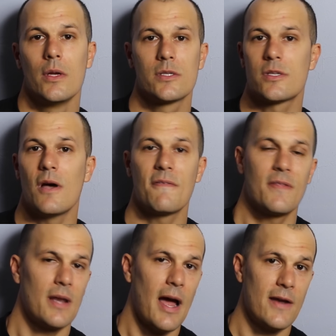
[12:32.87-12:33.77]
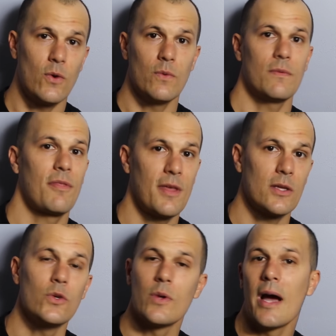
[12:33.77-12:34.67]
stuff that I don't
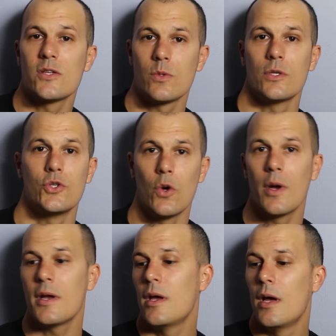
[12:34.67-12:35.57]
think you guys will enjoy.